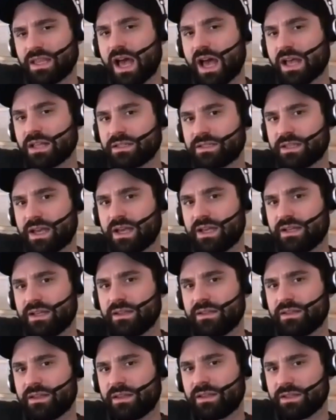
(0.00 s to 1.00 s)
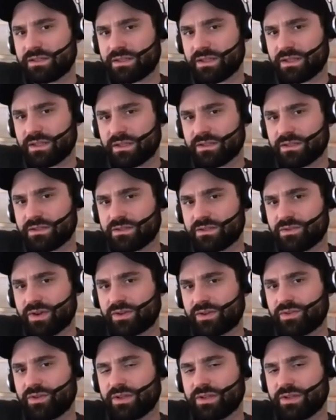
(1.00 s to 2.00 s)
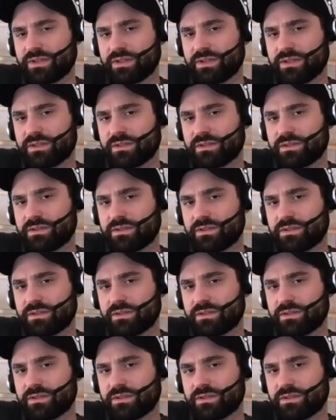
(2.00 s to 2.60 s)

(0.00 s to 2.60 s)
on-site in the listings directory listings?